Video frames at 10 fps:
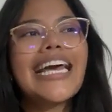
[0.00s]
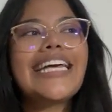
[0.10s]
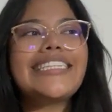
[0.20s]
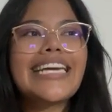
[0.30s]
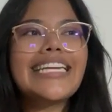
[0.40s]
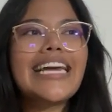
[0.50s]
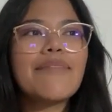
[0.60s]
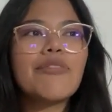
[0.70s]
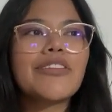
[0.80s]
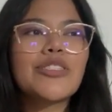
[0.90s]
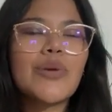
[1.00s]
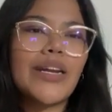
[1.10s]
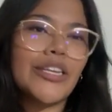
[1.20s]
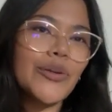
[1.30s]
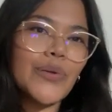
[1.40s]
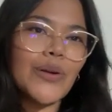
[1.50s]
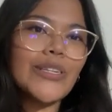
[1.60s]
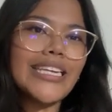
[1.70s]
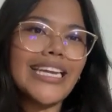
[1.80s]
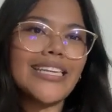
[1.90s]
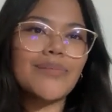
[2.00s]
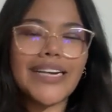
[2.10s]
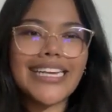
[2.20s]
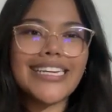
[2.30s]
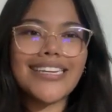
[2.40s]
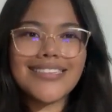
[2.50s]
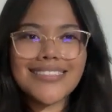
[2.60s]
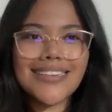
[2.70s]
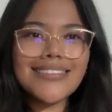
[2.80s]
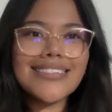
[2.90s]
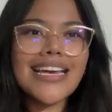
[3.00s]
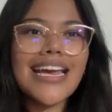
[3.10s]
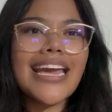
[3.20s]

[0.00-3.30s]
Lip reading: Then I moved into a new role in marketing and sales